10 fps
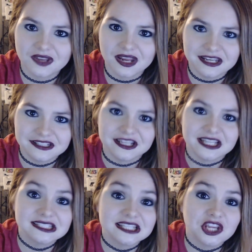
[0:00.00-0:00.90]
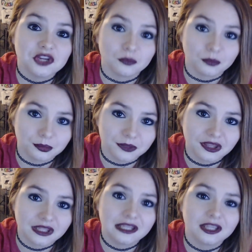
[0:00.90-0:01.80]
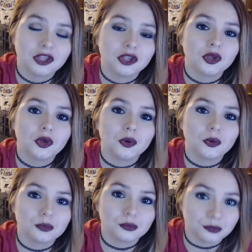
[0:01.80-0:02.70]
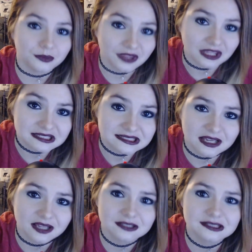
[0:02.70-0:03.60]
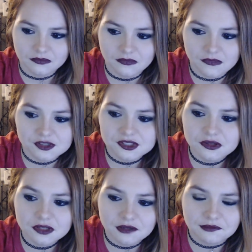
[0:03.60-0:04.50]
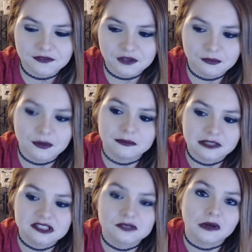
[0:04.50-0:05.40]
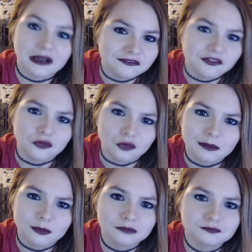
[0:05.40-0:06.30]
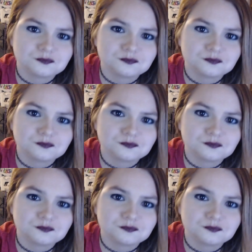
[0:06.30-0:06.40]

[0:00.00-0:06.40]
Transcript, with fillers: It does. It really, really sucks. There's only a few moments where I feel normal,